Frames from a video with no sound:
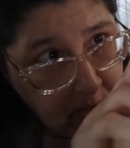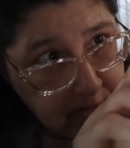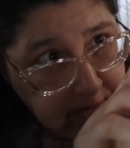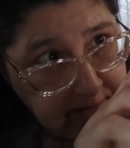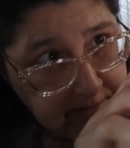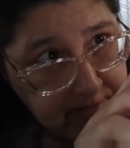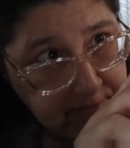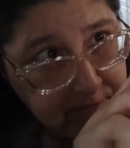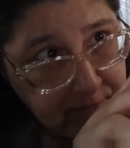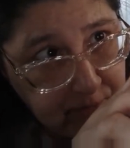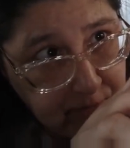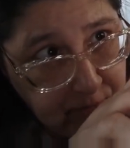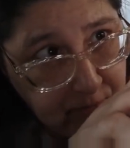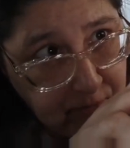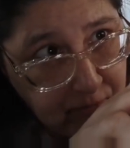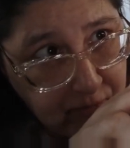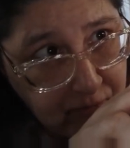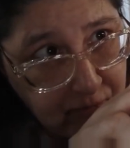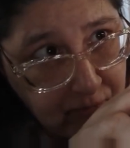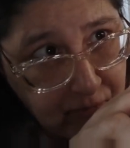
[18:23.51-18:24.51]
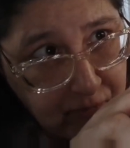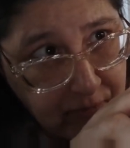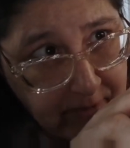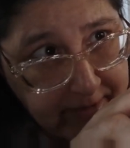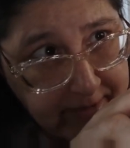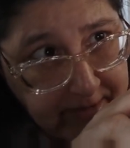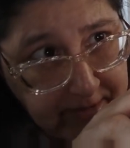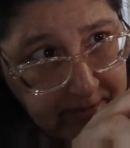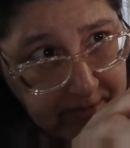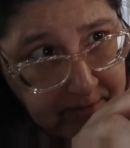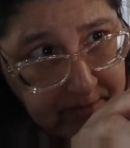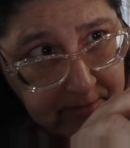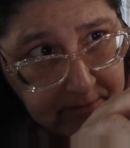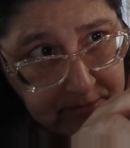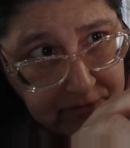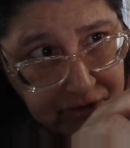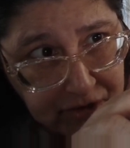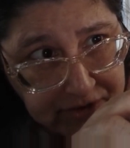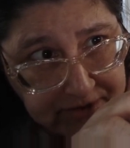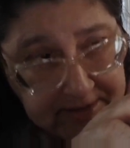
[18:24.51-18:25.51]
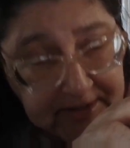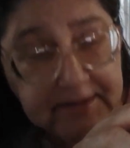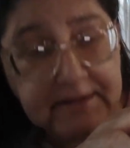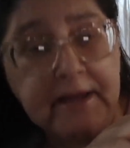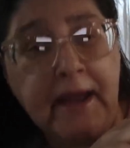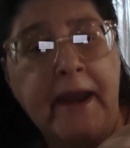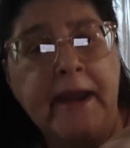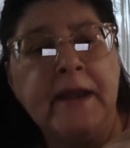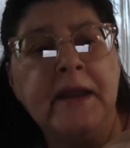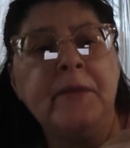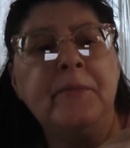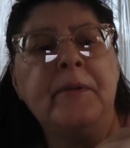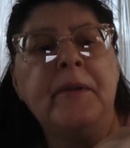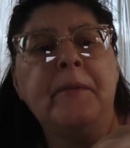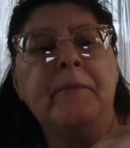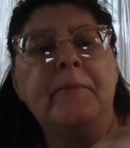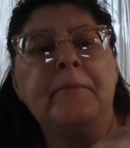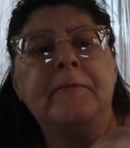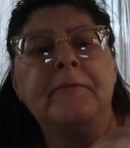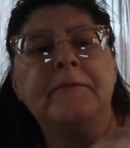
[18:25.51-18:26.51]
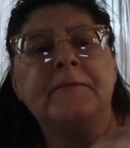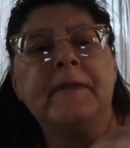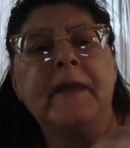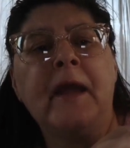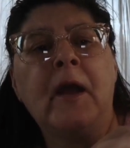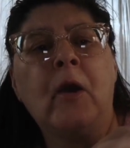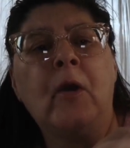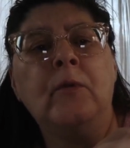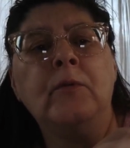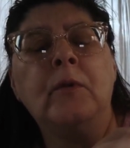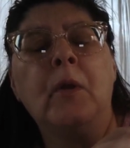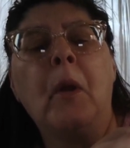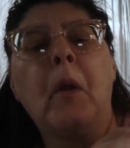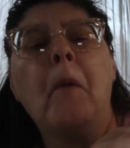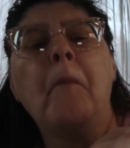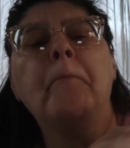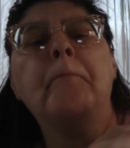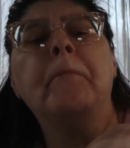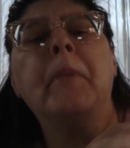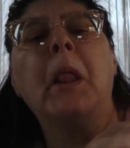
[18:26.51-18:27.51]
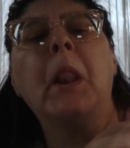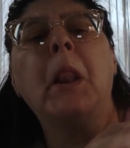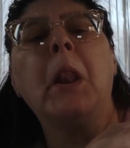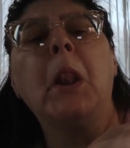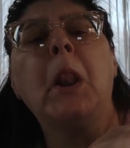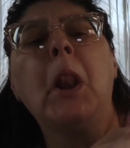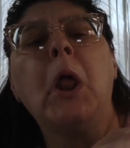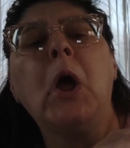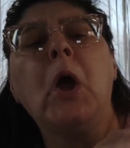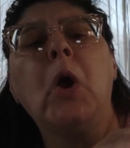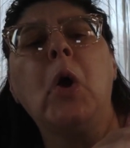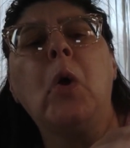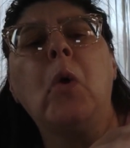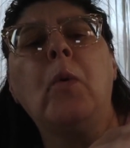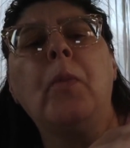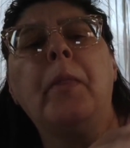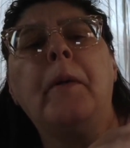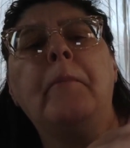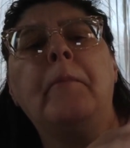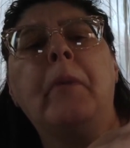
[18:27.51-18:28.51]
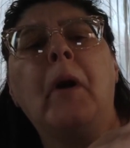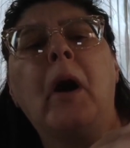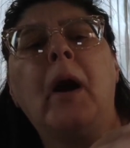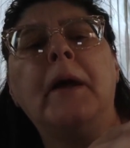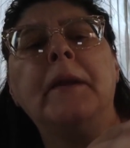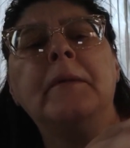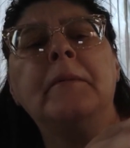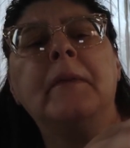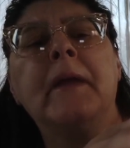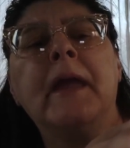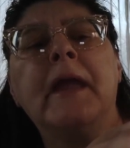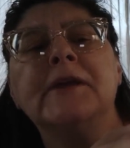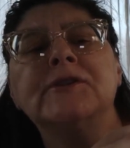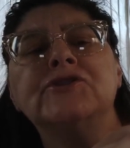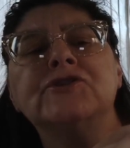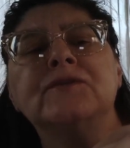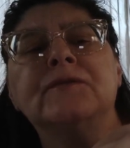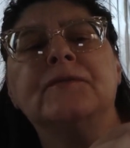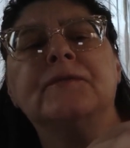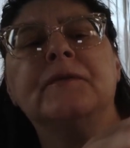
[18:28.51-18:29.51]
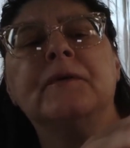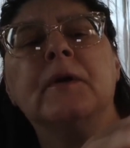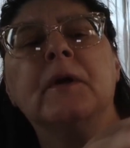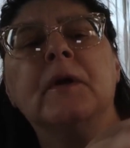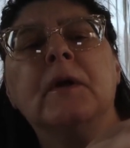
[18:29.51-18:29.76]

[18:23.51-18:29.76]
It's right just a tiny bit down below the bottom edge of